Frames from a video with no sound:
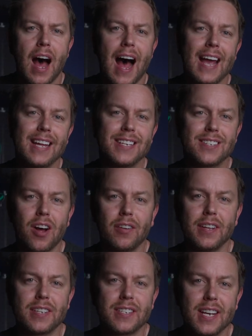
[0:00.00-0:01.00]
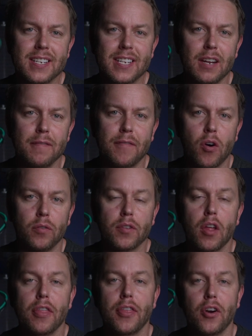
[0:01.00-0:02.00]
I installed a 16 volt,